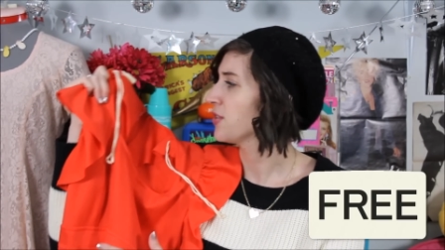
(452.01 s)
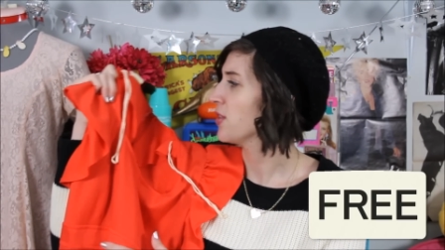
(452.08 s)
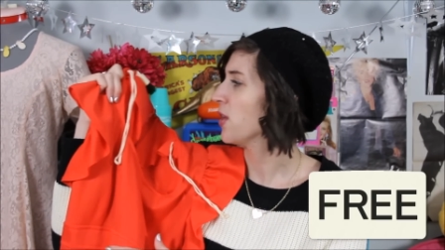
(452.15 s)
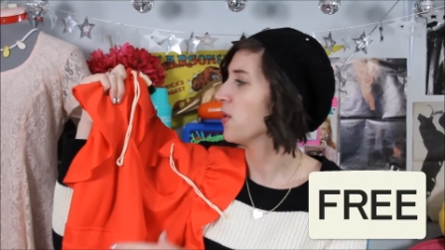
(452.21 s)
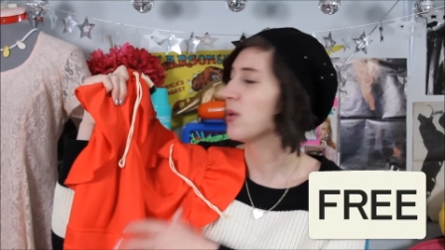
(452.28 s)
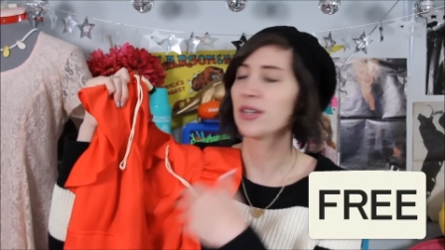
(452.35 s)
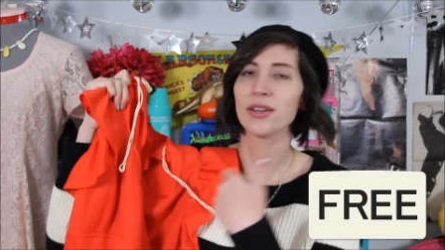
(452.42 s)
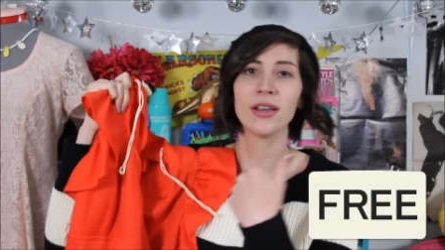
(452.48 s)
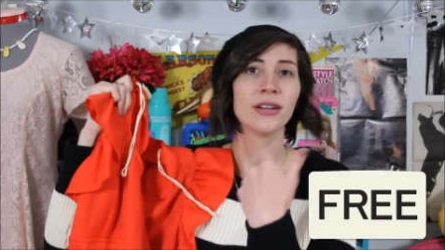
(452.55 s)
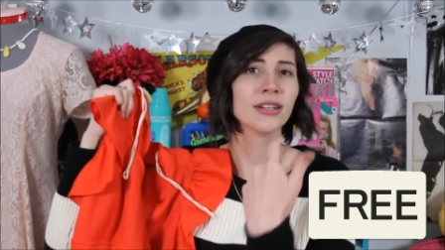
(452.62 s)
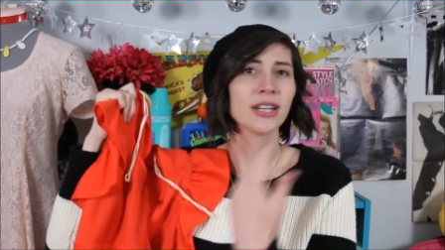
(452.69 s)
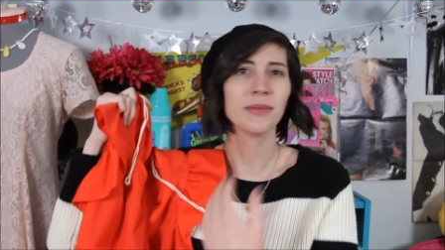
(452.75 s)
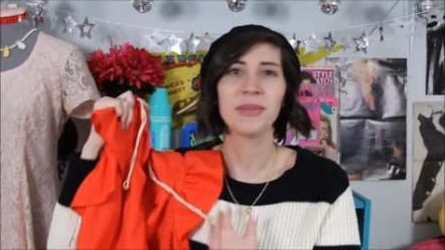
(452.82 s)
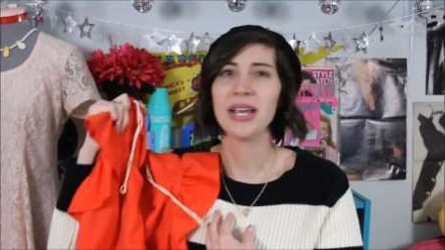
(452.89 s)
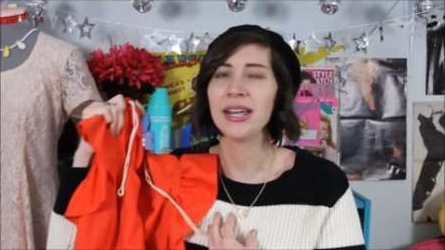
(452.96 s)
so as long
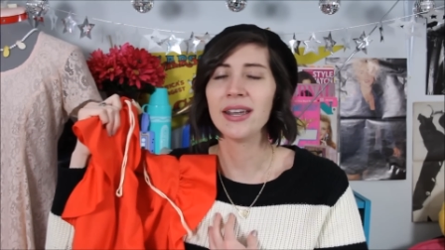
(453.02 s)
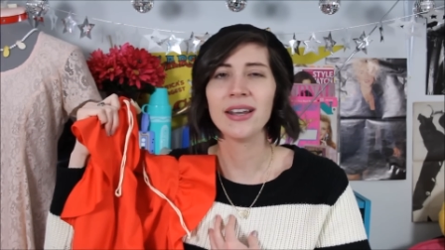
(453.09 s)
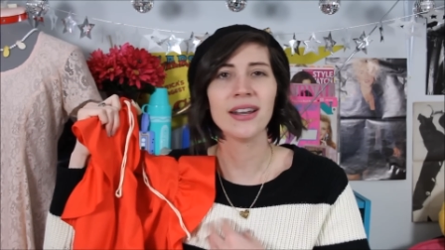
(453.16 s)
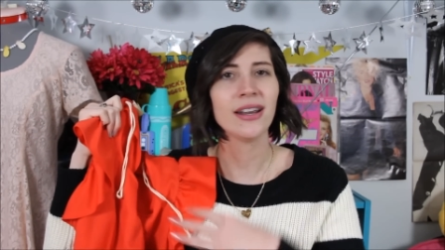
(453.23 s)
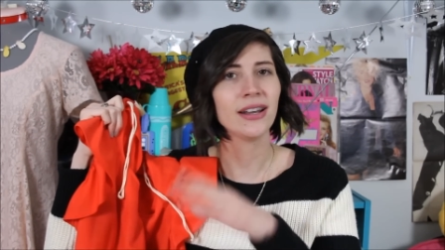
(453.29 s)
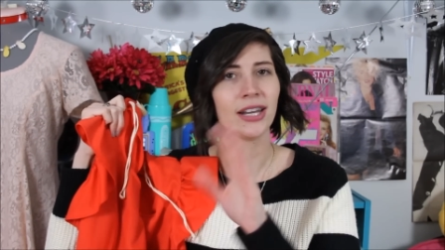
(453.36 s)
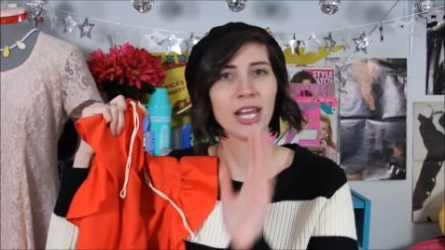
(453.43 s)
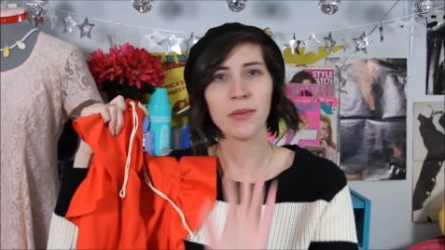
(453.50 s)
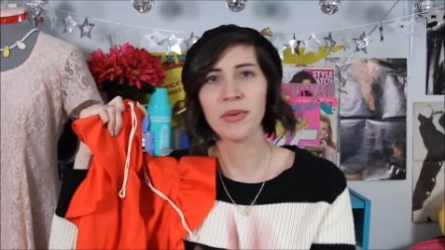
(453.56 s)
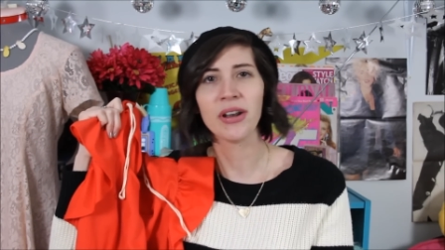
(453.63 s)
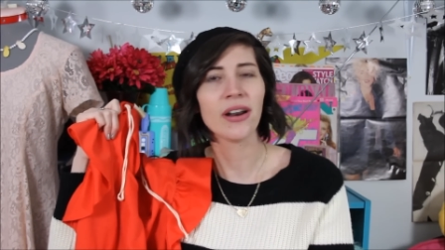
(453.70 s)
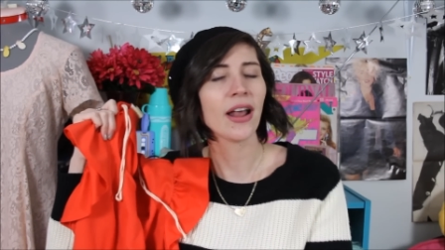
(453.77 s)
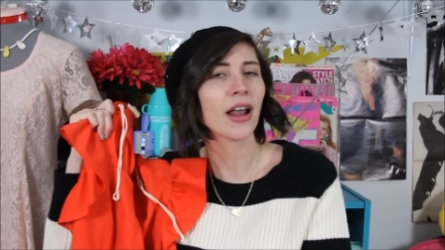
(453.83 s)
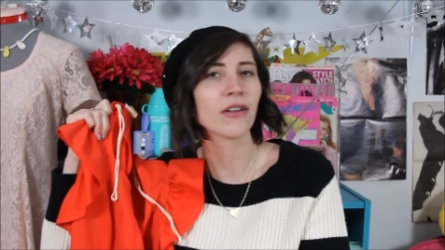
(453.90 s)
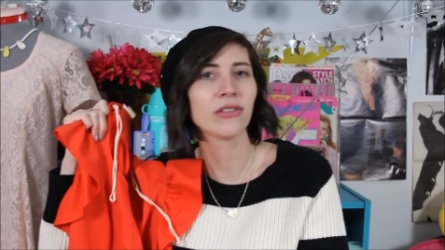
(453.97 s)
as I'm taking it and keeping
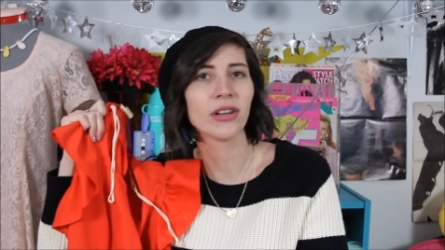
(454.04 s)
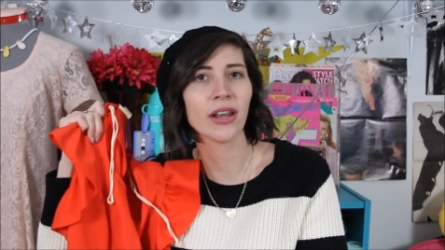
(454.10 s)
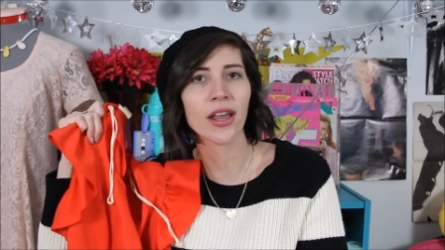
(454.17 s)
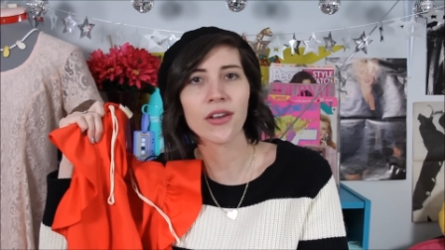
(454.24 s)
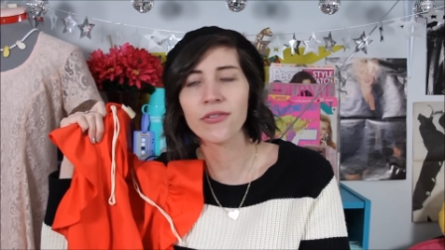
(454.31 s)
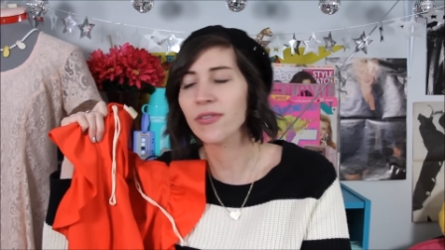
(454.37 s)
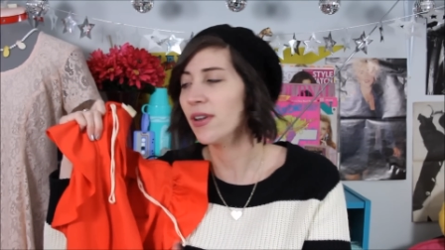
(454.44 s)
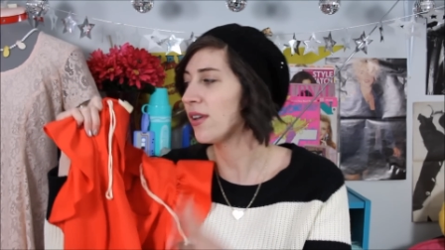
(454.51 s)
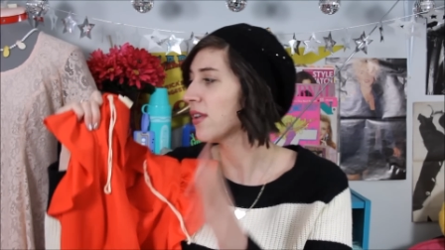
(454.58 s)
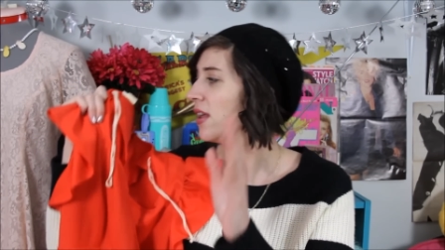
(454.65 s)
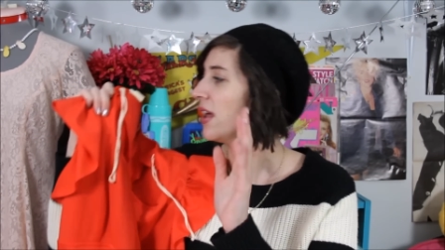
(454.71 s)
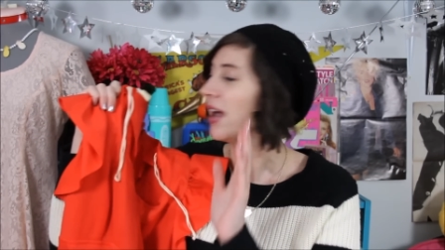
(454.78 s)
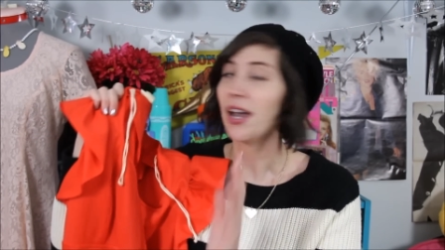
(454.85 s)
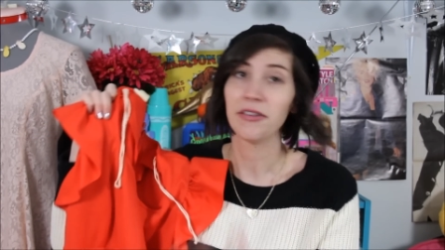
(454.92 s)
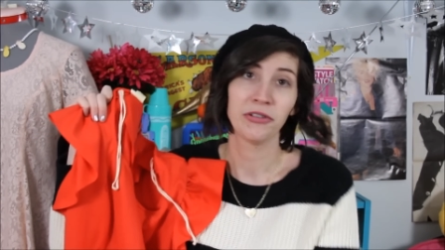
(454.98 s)
it out of a
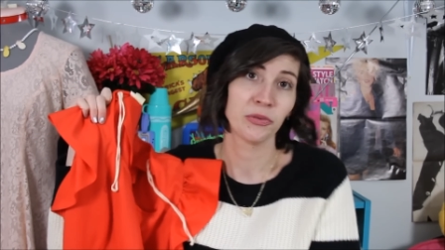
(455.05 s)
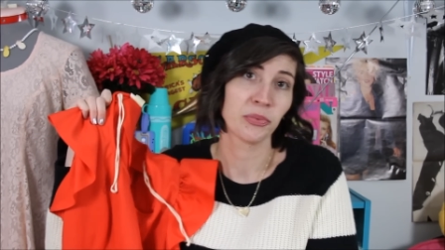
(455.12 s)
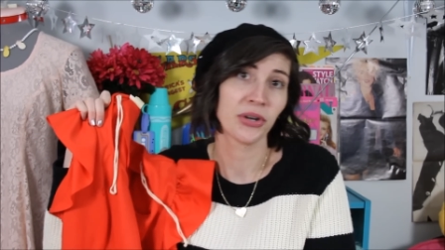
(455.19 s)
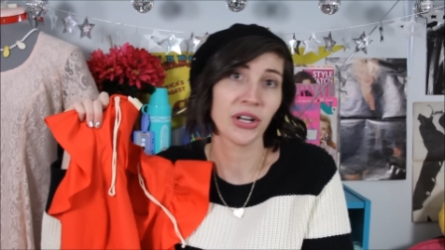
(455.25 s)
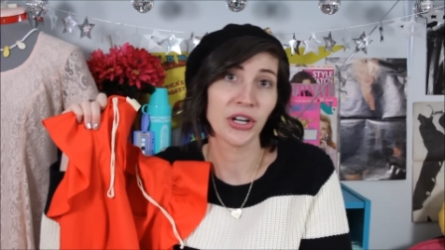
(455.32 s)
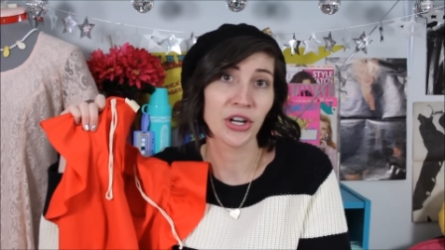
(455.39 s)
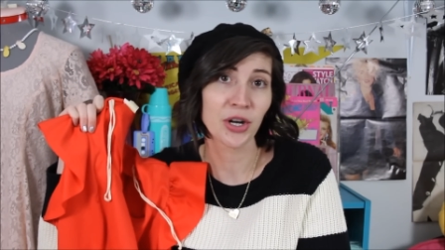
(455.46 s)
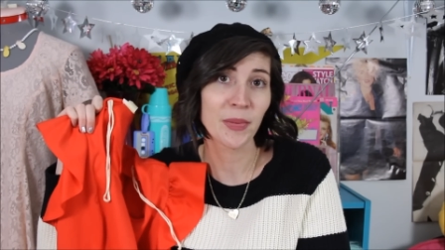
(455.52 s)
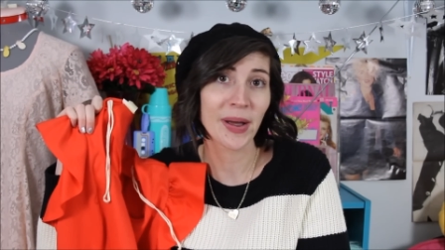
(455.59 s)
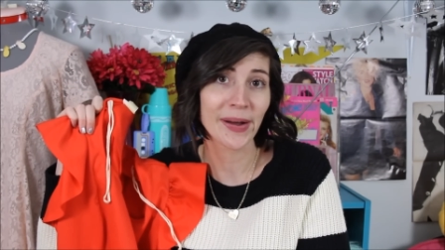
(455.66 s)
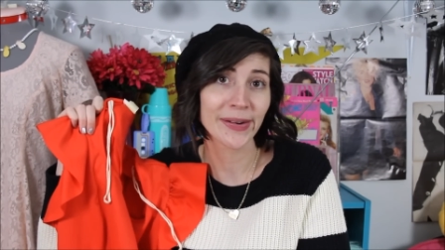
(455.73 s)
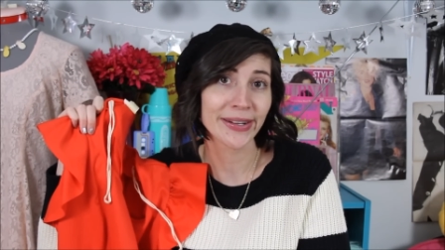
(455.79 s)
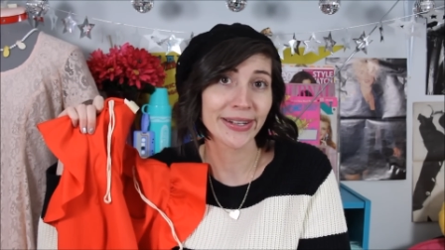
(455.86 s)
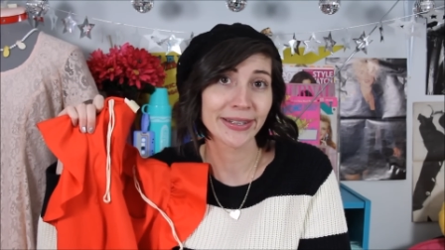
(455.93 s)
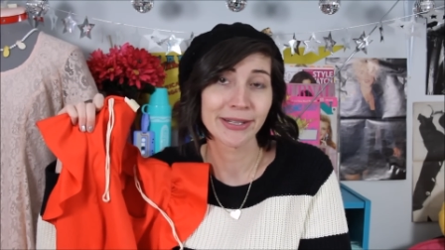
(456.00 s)
landfill, I feel pretty good
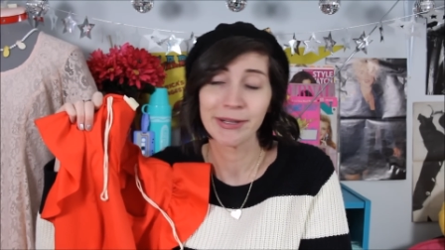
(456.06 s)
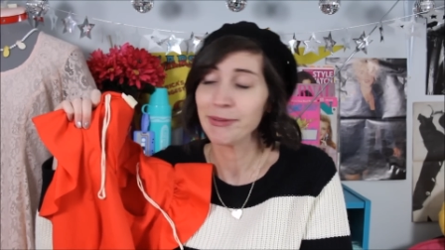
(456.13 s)
about it.